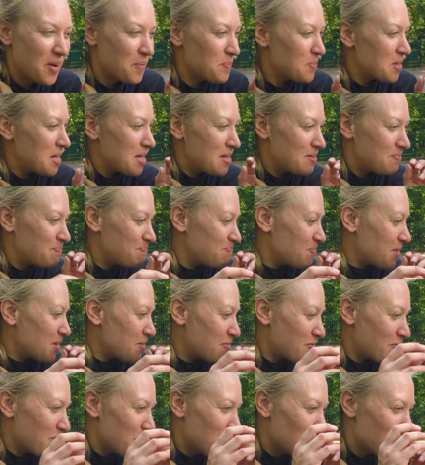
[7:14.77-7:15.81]
It
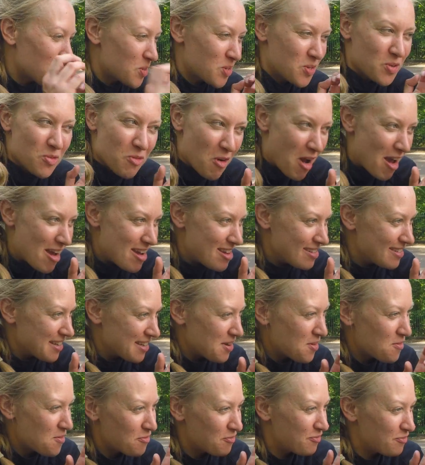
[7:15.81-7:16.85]
looks great and
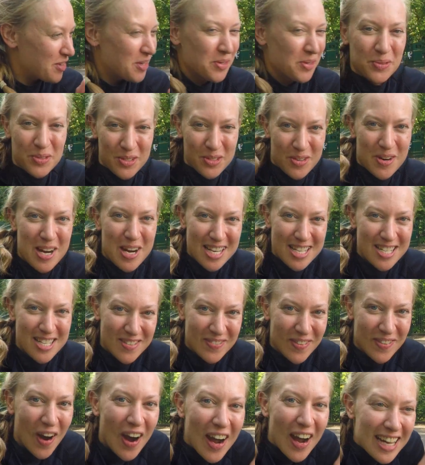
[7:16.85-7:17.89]
it feels great to
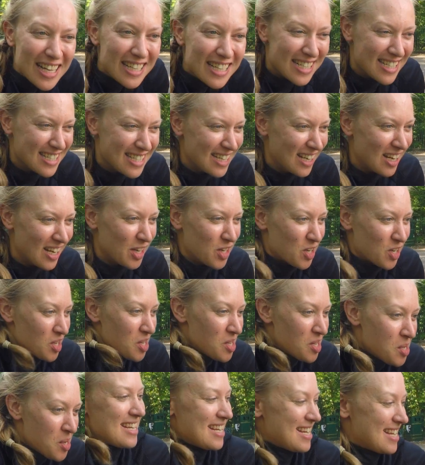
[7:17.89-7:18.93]
ride. It's like
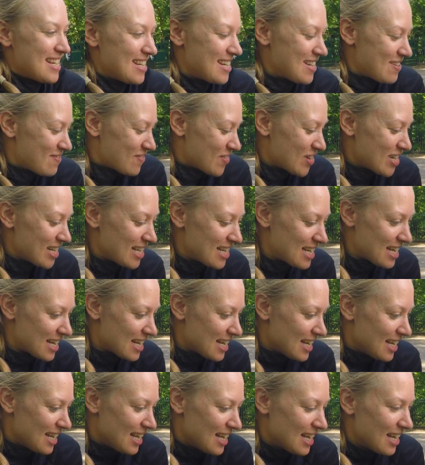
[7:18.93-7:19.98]
it really
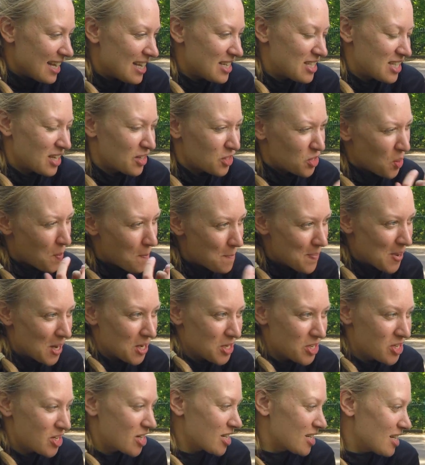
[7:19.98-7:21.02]
is such a
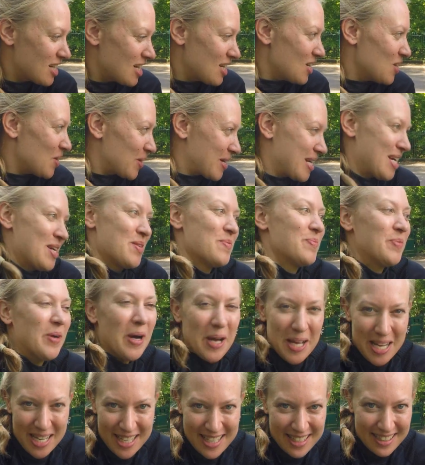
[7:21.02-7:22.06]
muscular looking
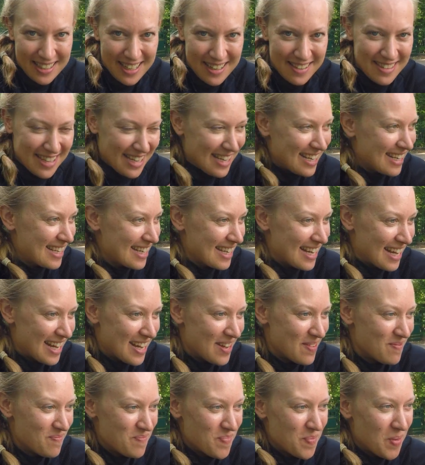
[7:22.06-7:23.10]
bike, and I think
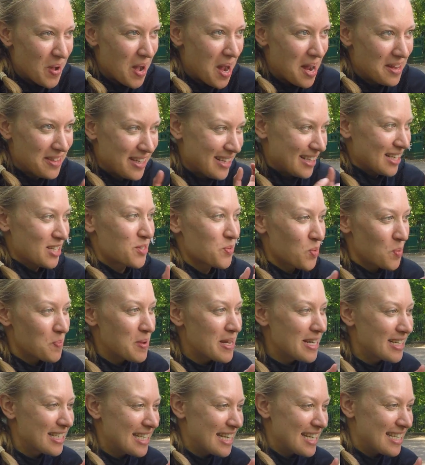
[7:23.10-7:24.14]
that's what
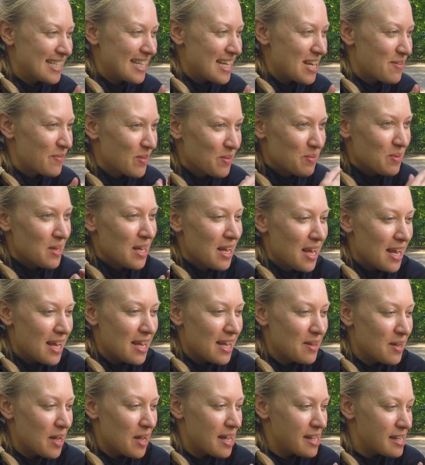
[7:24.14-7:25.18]
makes this even
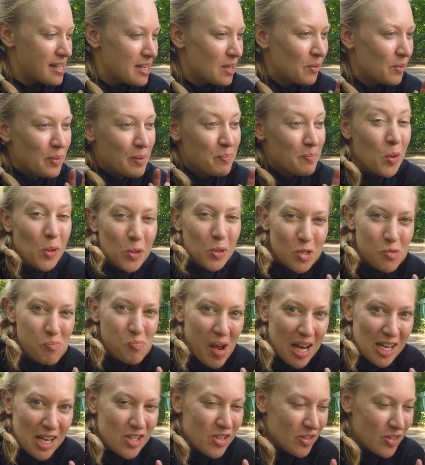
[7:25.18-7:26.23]
a little bit more
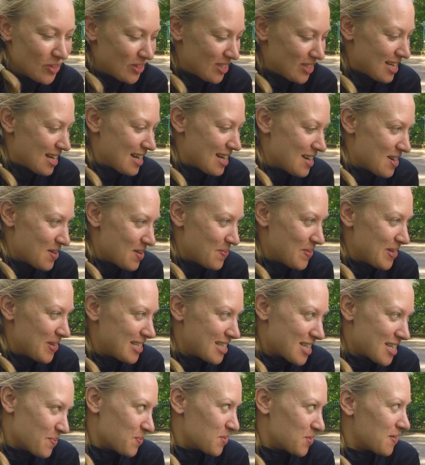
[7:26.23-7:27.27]
special in
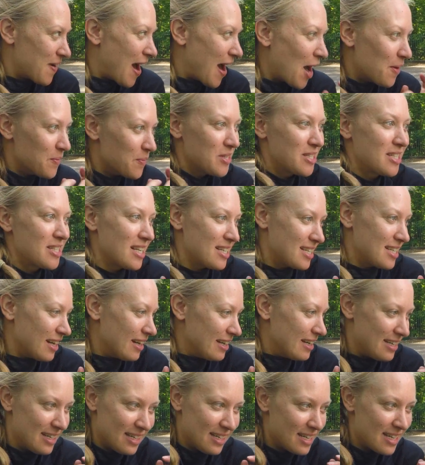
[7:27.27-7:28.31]
terms of how it's
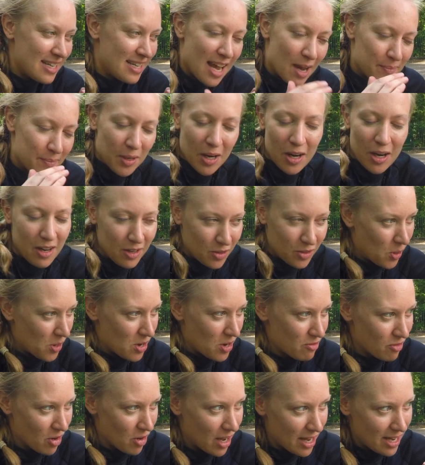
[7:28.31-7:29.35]
designed. Yamaha got it
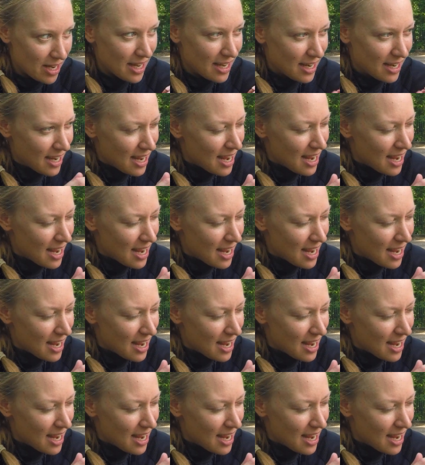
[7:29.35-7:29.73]
right, and